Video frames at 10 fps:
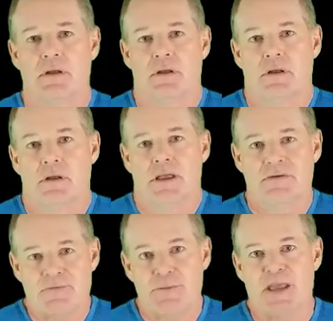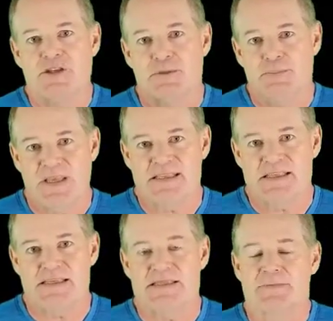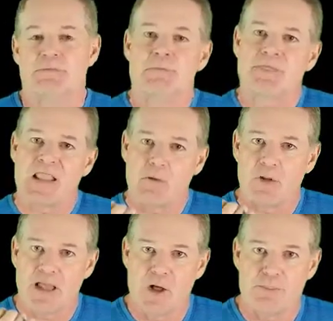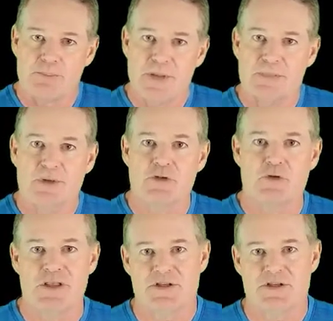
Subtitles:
information pieces that will help people do their due